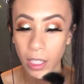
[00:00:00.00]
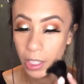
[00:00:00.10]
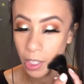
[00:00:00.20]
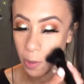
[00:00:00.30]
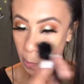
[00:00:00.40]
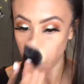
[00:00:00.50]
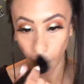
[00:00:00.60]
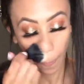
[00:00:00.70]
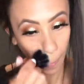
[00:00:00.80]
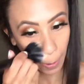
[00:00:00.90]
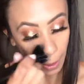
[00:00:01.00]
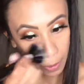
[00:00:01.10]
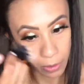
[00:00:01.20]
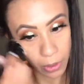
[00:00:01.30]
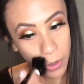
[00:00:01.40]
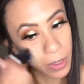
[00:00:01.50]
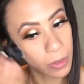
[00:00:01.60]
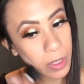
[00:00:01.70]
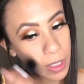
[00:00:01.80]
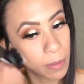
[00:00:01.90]
cute, I will go in
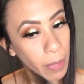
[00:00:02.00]
with some